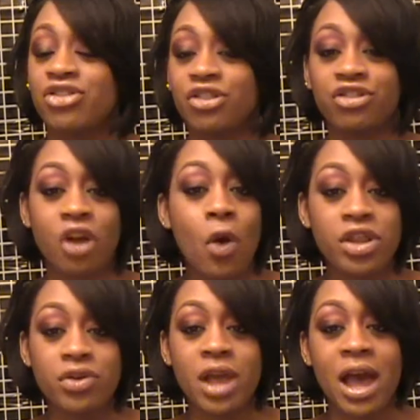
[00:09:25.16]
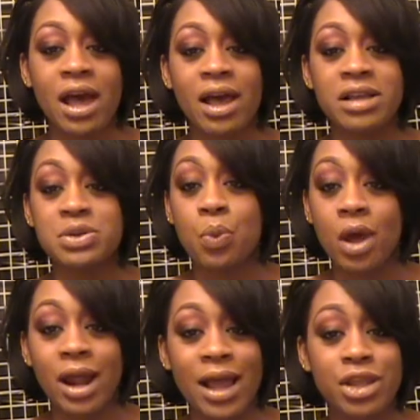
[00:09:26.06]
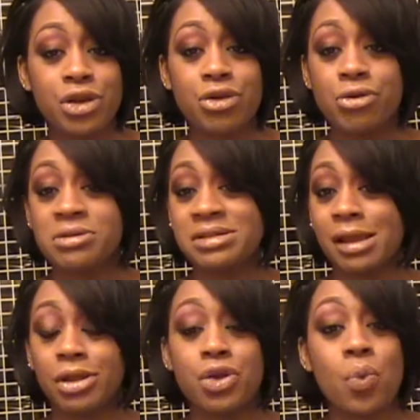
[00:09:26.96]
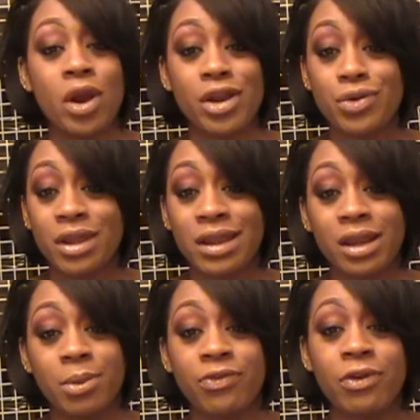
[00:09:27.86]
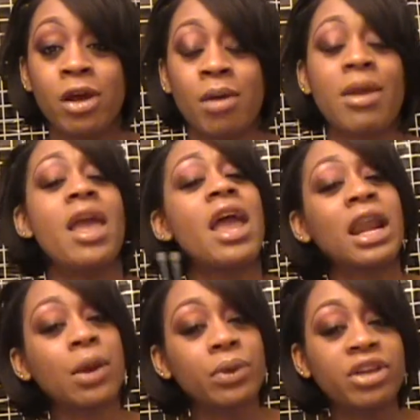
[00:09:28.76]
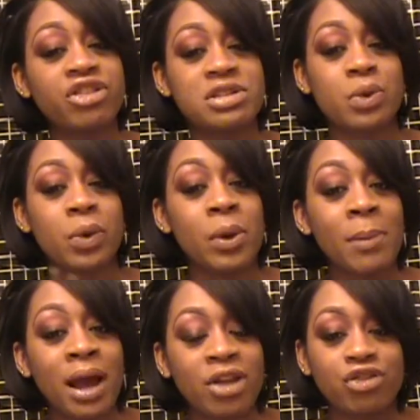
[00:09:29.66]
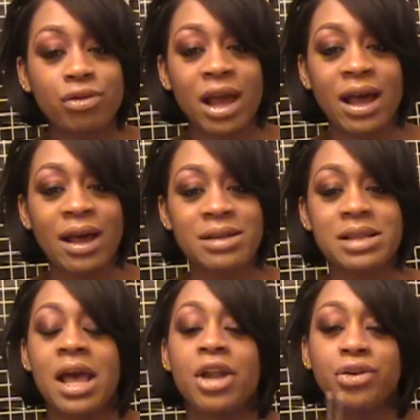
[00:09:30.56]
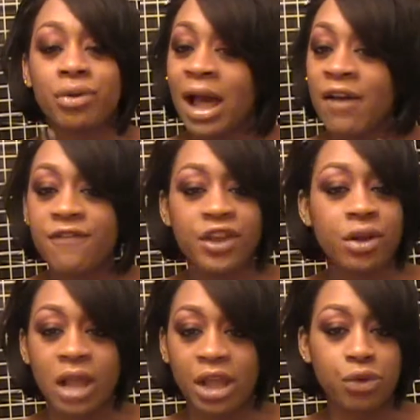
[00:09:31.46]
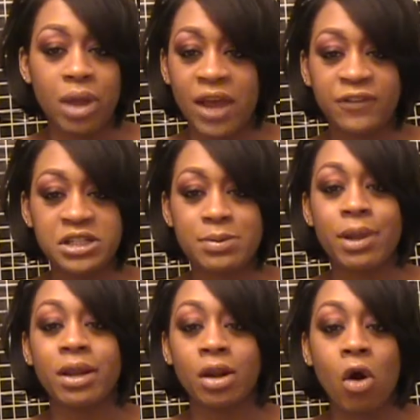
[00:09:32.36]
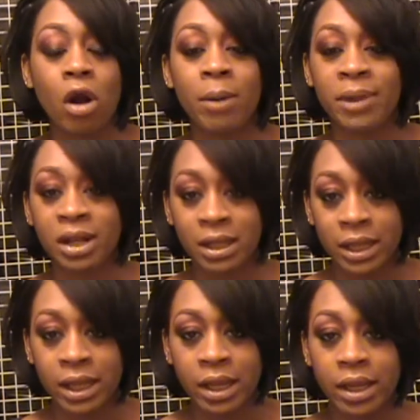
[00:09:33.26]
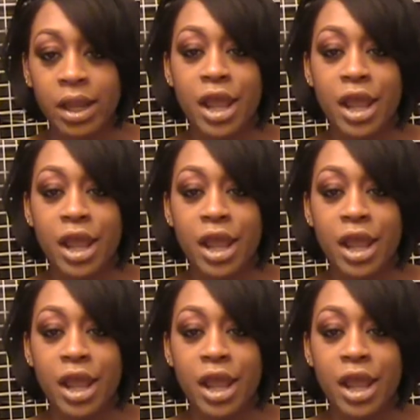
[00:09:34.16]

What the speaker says: just showing you guys what I use, telling you where you can get them from. And I really just want to remind you guys, do not feel like you have to spend an arm and a leg,